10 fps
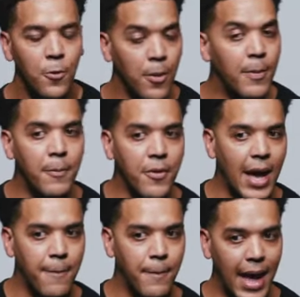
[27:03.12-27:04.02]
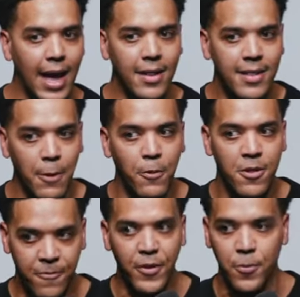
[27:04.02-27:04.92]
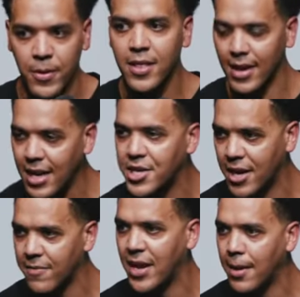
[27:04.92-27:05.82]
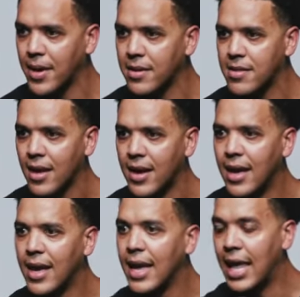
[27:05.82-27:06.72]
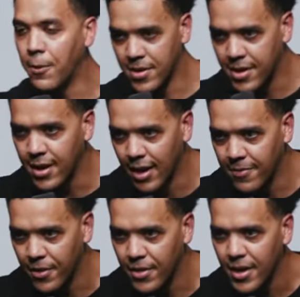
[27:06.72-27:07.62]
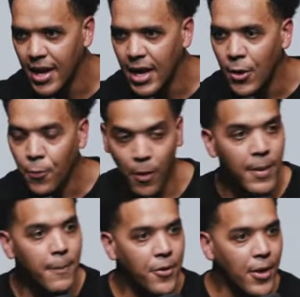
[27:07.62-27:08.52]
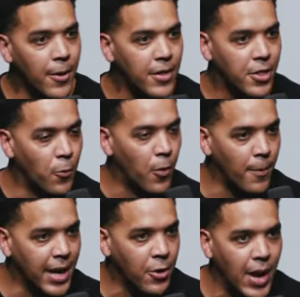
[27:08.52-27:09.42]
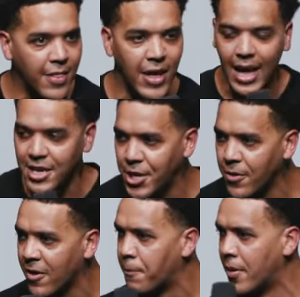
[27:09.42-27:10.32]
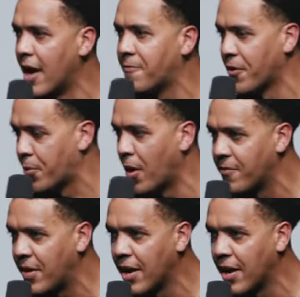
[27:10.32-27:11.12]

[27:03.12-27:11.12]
remember that man that was filled with a legion of demons? He was delivered. Remember the, the woman who had the issue of blood for 12